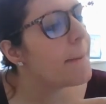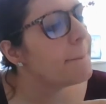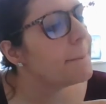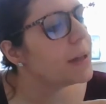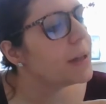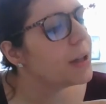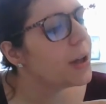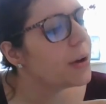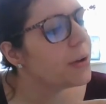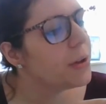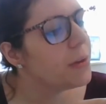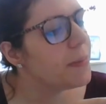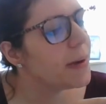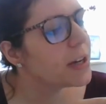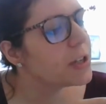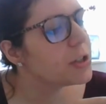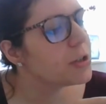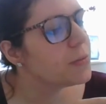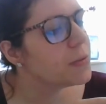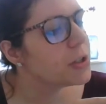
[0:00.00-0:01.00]
Below the
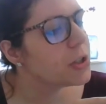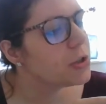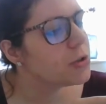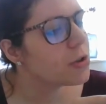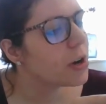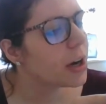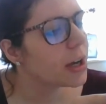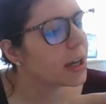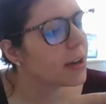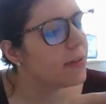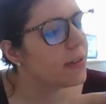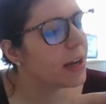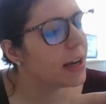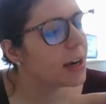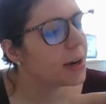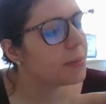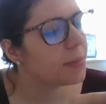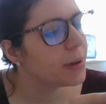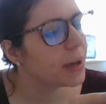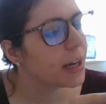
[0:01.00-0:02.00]
picture was a drawing of the
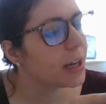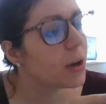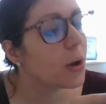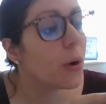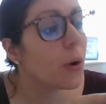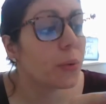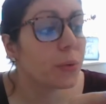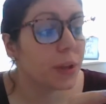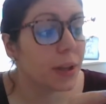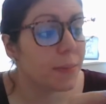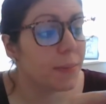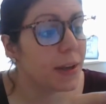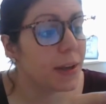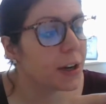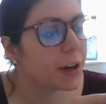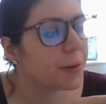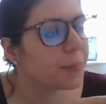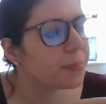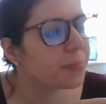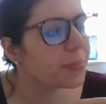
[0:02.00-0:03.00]
airplane, only
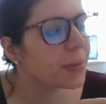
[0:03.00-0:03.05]
bigger.